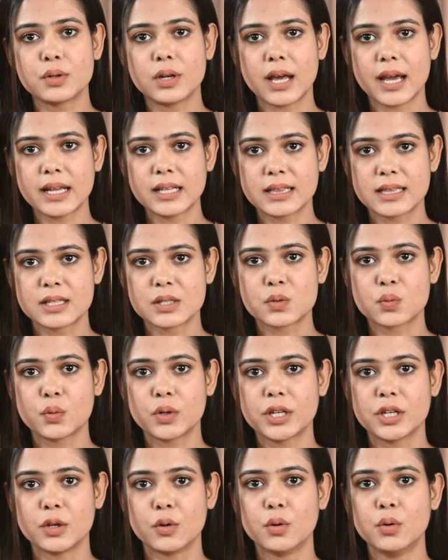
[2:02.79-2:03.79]
like this
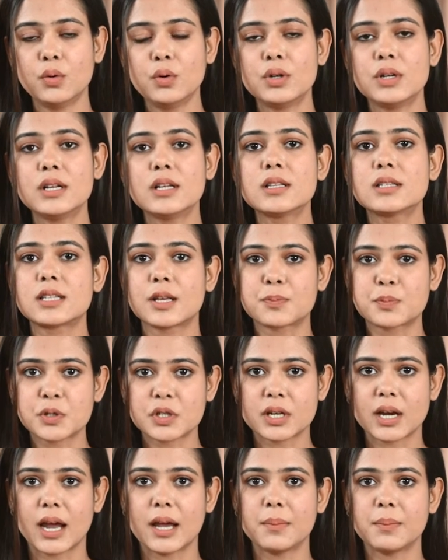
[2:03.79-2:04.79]
video,
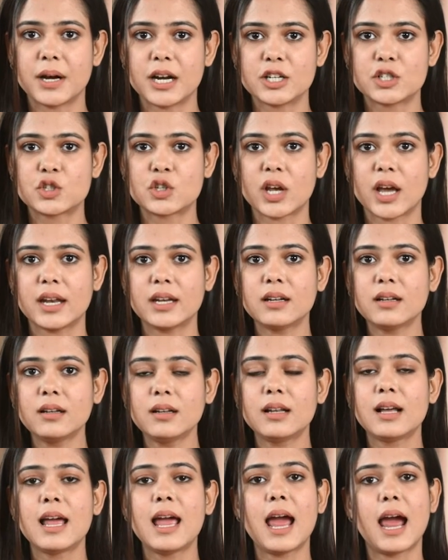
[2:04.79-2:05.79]
subscribe our channel,
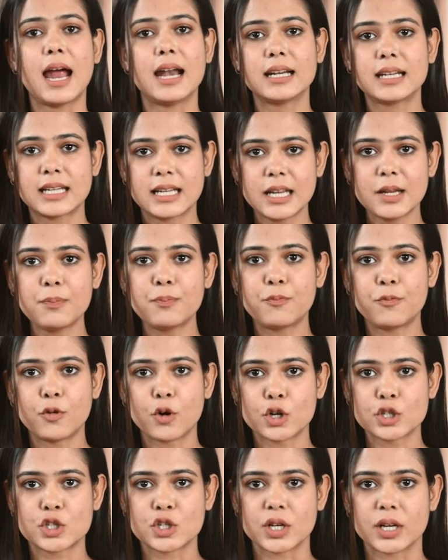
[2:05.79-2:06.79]
and keep
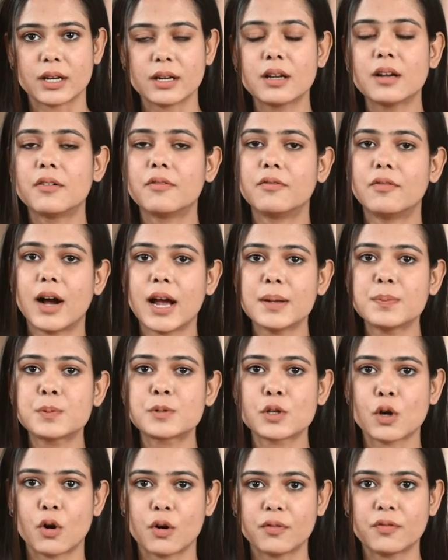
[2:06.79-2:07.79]
watching
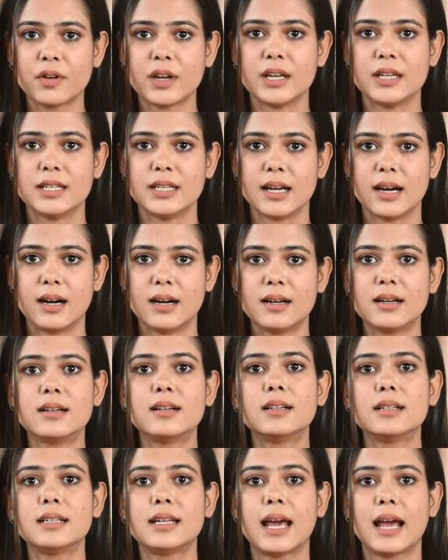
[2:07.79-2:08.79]
Vibes of India.
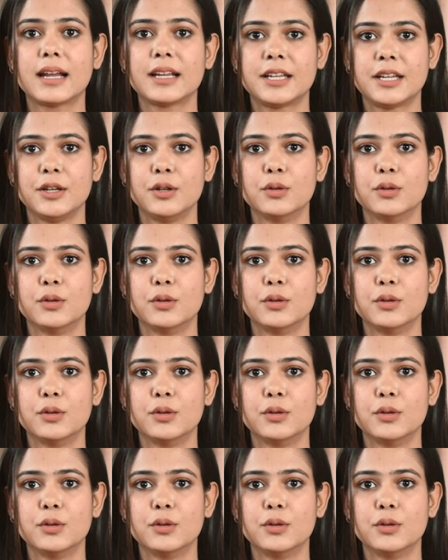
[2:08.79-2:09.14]
Thank